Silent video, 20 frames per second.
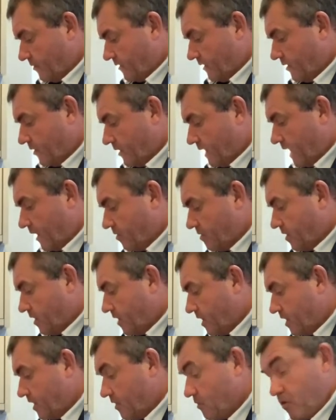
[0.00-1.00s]
Now
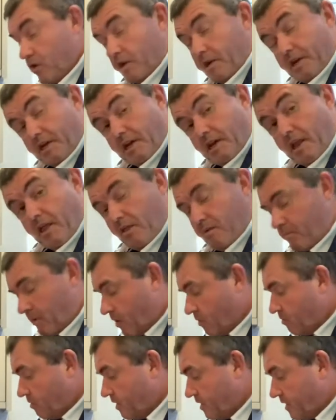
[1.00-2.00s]
we'll need another
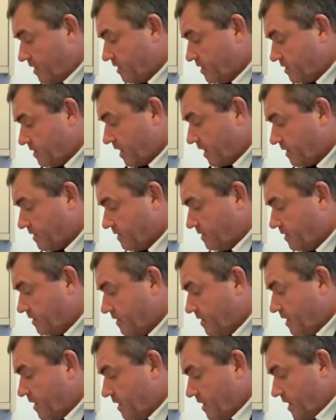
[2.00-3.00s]
bowl in a second,
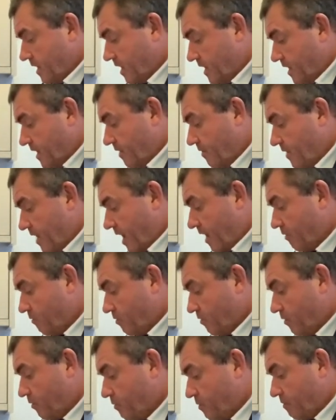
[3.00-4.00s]
and in that we
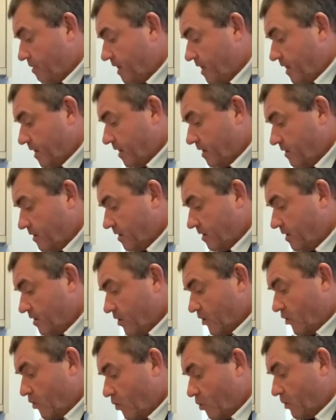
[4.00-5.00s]
will be
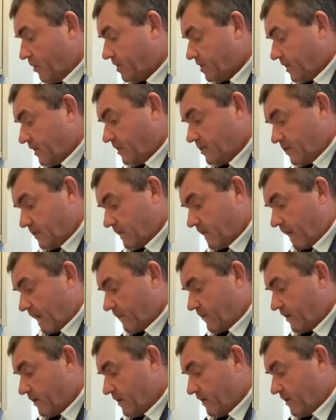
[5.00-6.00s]
whisking
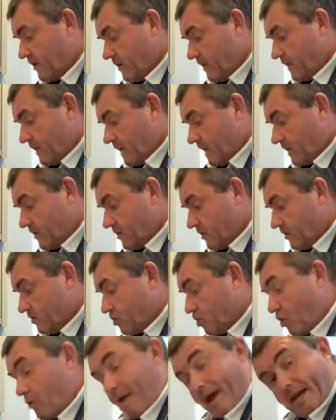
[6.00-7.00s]
together
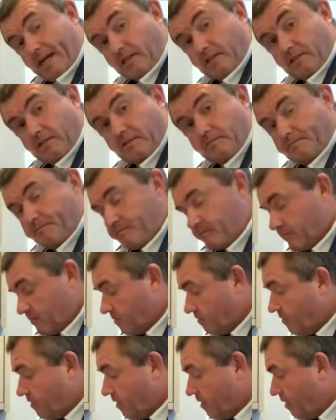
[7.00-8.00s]
2 eggs
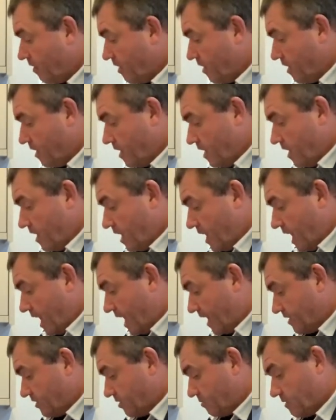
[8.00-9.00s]

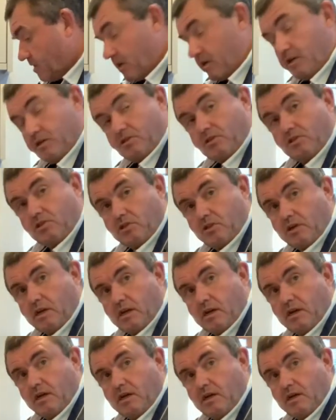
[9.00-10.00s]
and some caster
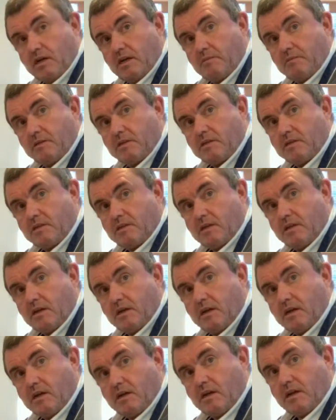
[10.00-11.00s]
sugar. Let me just
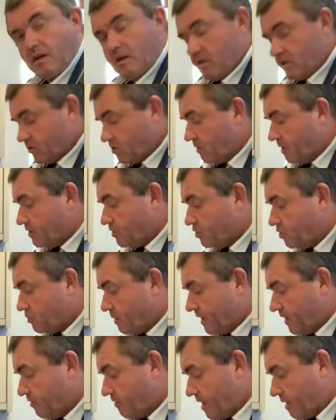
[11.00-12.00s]
check. 220
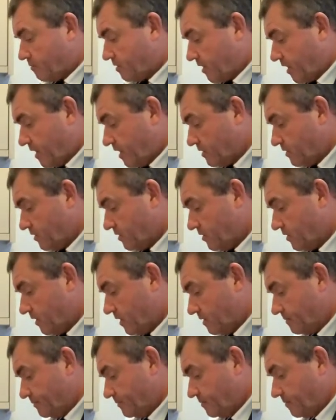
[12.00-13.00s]
grams of caster sugar.
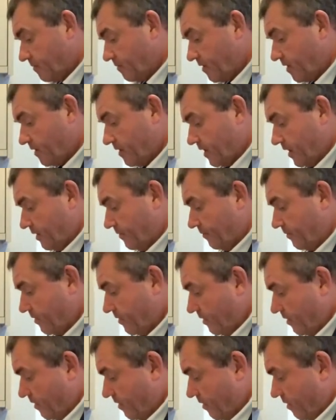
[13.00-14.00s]
Okay,
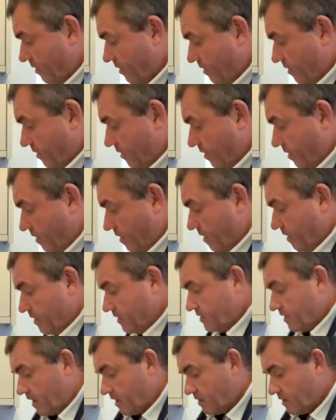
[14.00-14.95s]
so